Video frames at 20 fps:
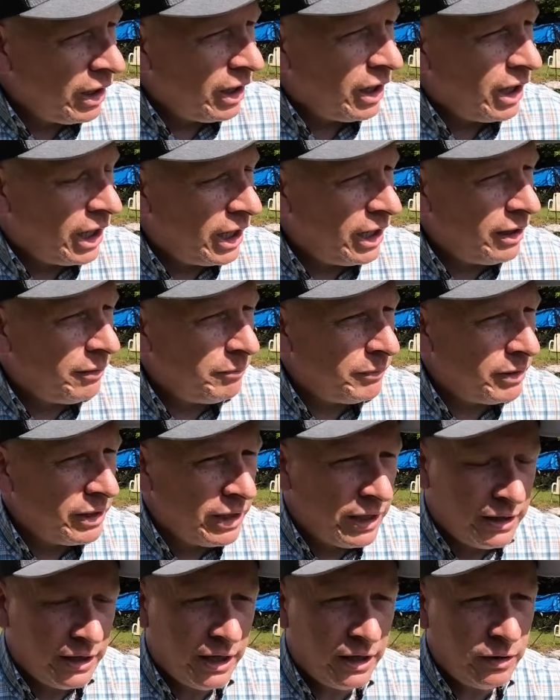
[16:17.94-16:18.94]

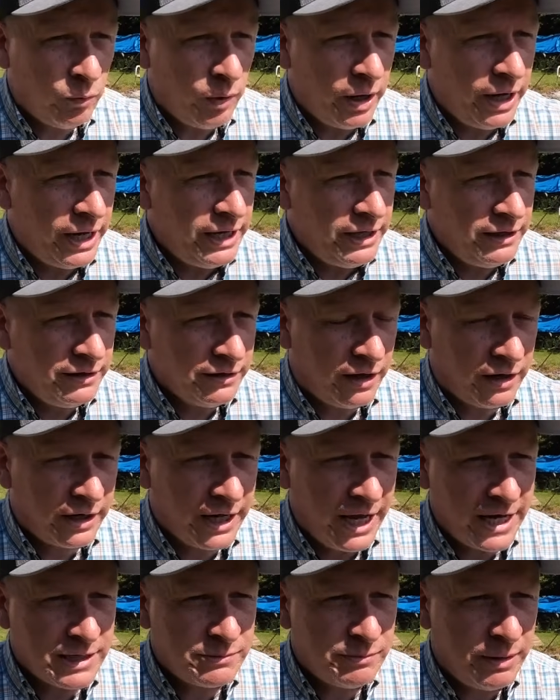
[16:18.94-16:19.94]
Another way a lot of
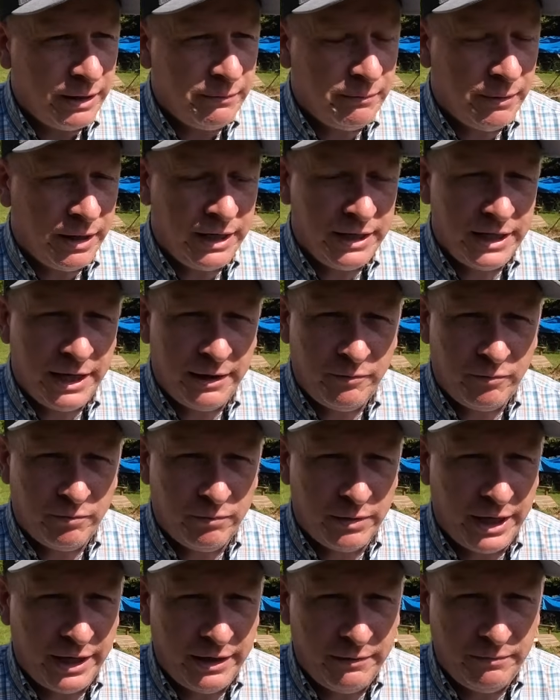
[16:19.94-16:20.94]
guys make money,
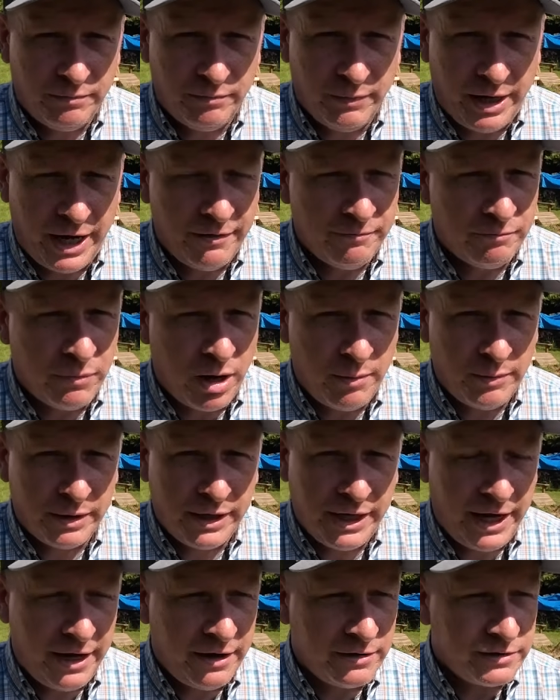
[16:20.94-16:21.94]
they have mama
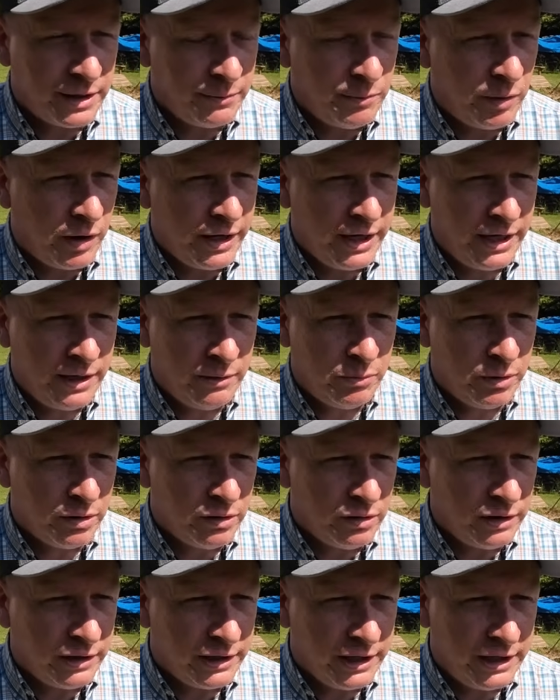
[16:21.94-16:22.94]
cows. They bring in a
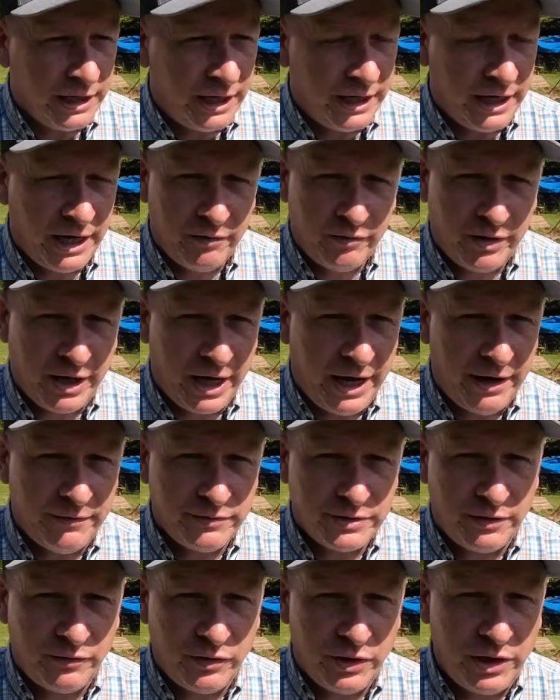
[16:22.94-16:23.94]
bull, and then they have
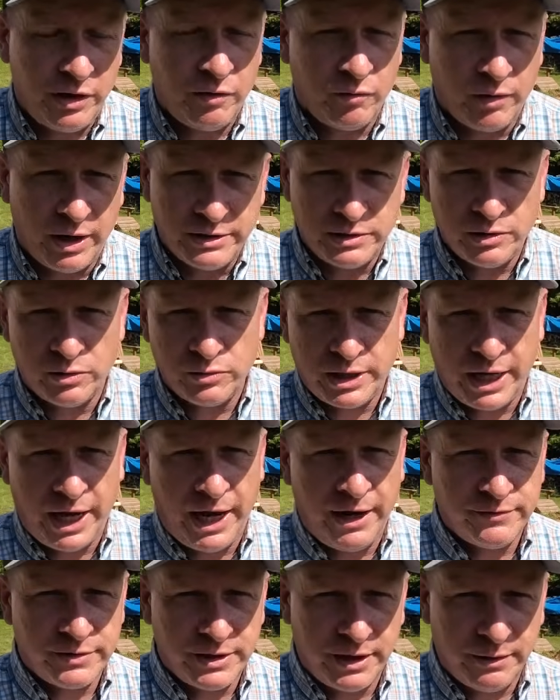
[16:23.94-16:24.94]
calves every year. Raise those
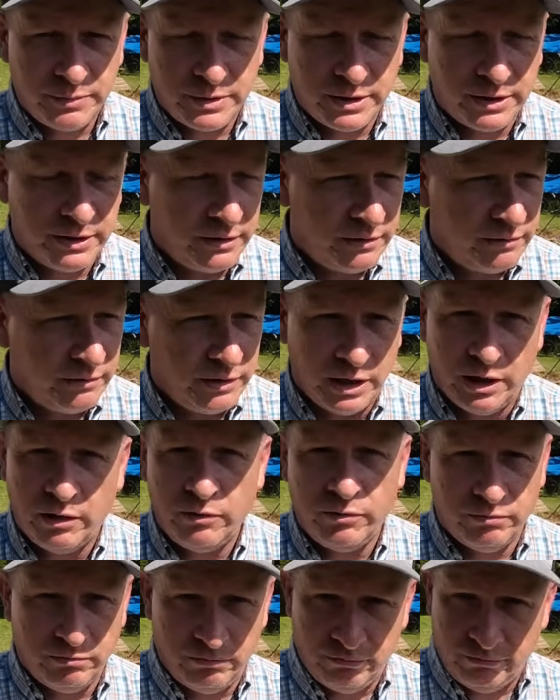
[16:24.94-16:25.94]
calves up to
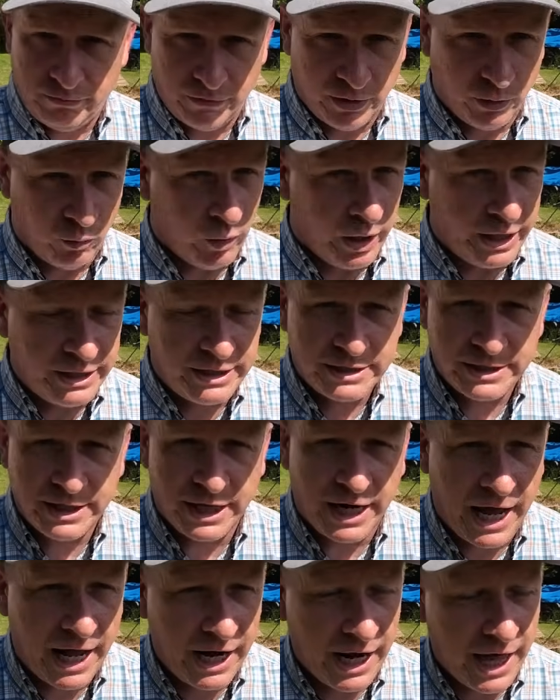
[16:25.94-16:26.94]
the weights that
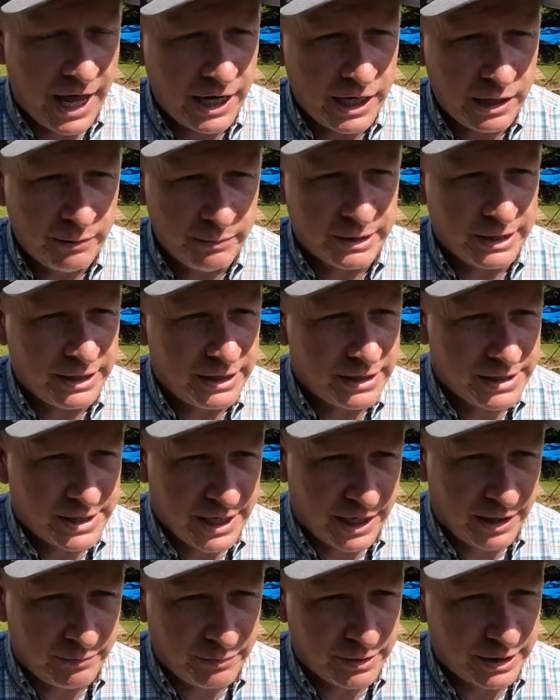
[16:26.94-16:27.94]
I like them, and then
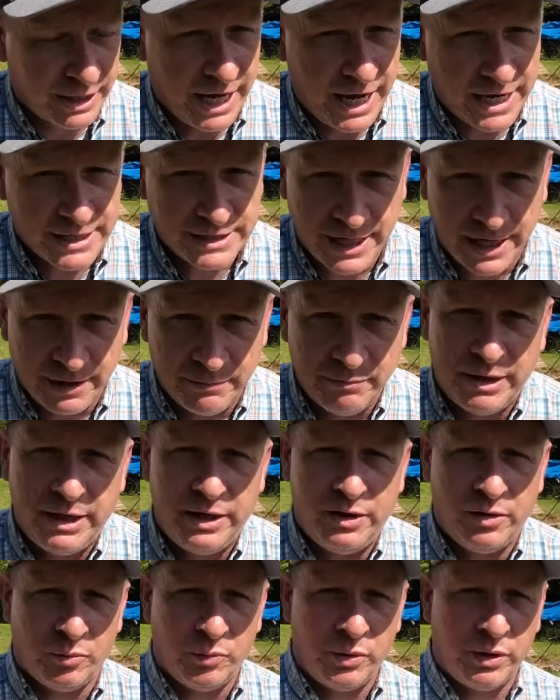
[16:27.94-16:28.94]
sell them to guys like me,
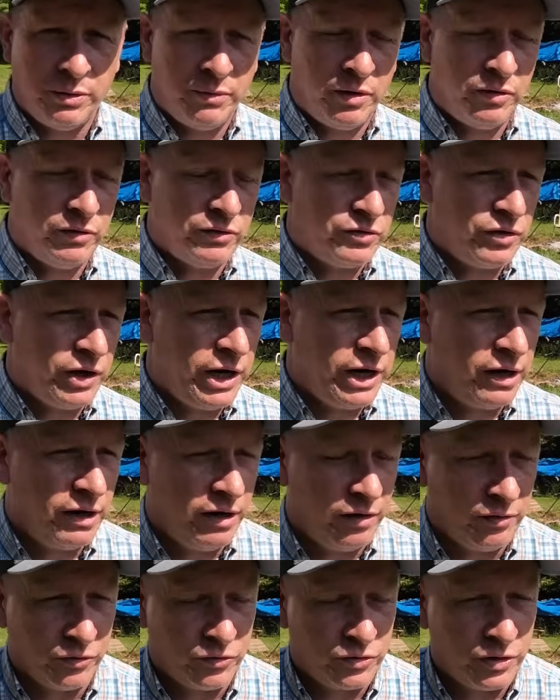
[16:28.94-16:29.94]
or put them on a truck,
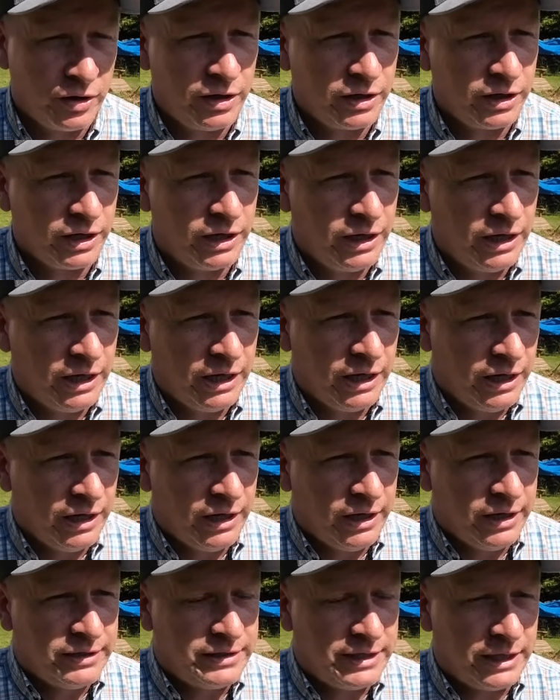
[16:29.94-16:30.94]

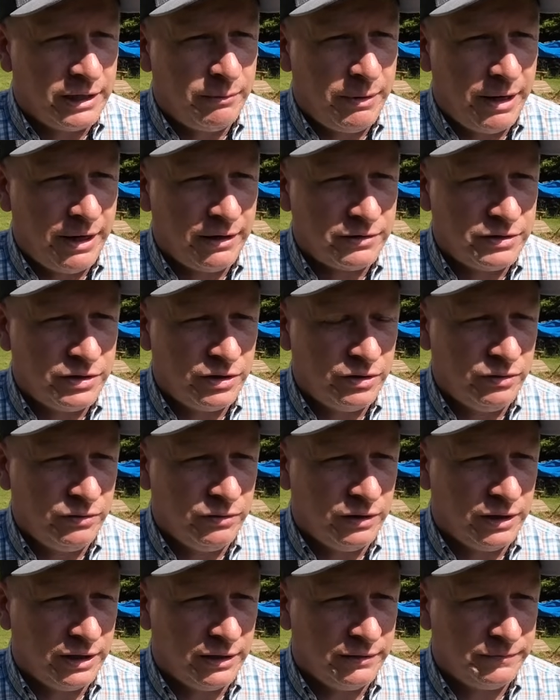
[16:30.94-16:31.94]
send them out
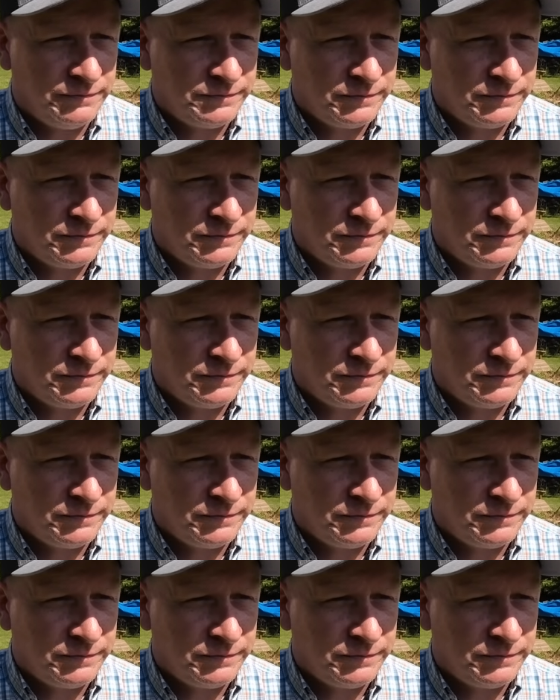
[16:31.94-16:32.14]
to